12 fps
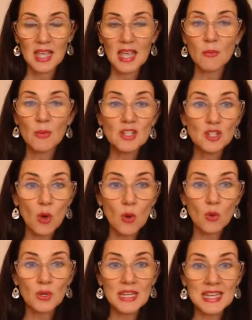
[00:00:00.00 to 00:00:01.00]
And we
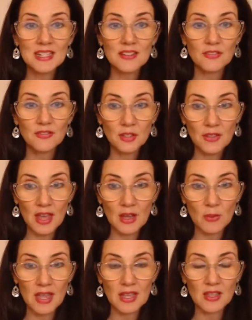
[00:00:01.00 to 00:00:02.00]
don't need to feel
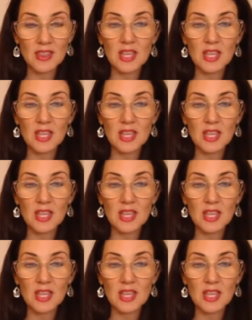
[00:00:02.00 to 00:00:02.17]
that way.